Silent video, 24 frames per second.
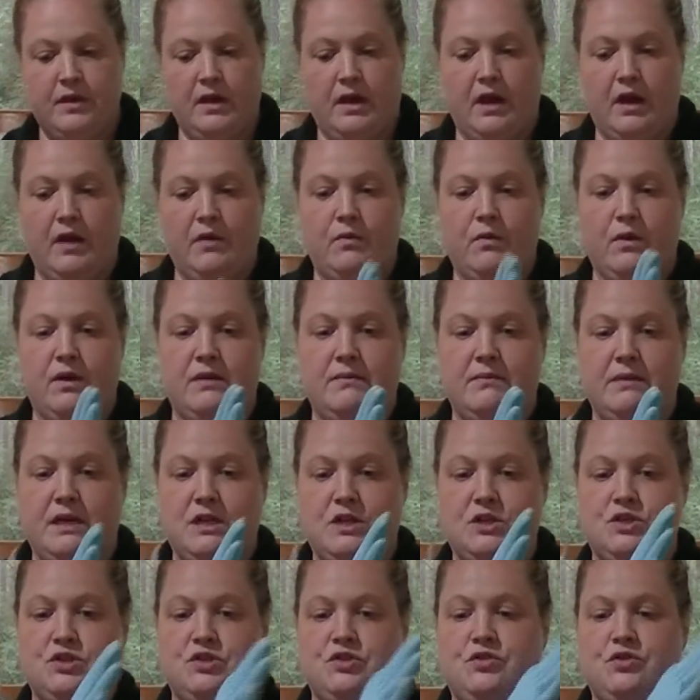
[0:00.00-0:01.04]
I want to make
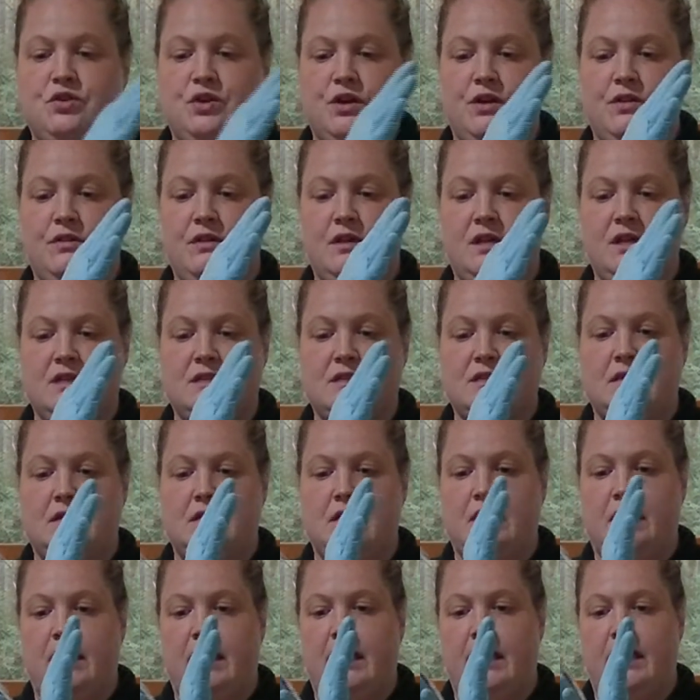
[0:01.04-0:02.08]
sure that it's
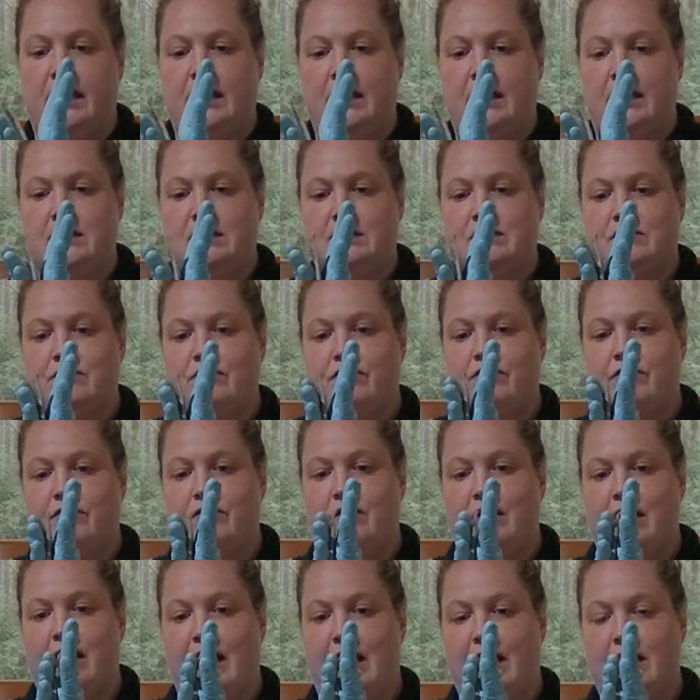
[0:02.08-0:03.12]
laying as
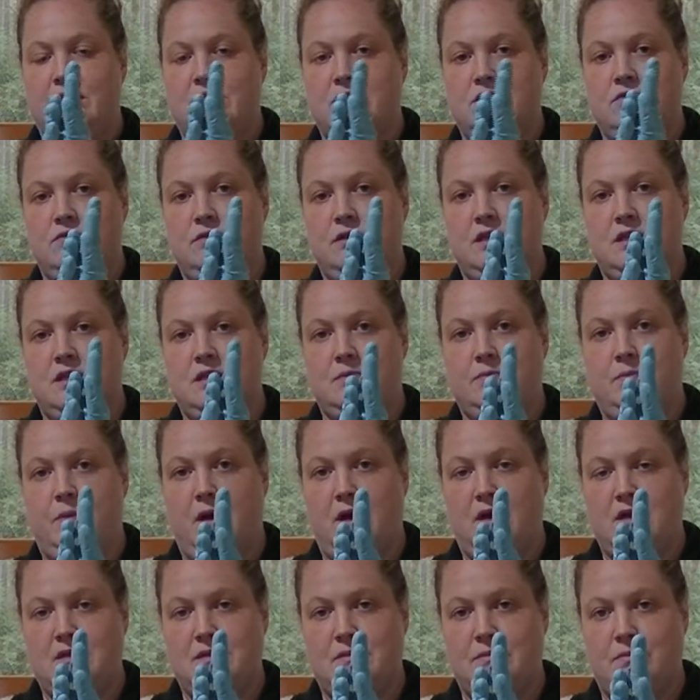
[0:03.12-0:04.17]
flat to it as
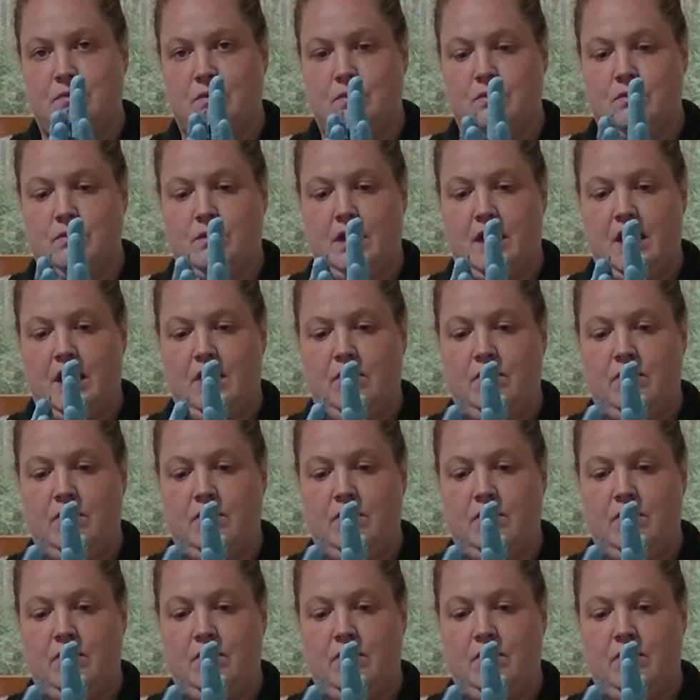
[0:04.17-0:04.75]
possible, okay?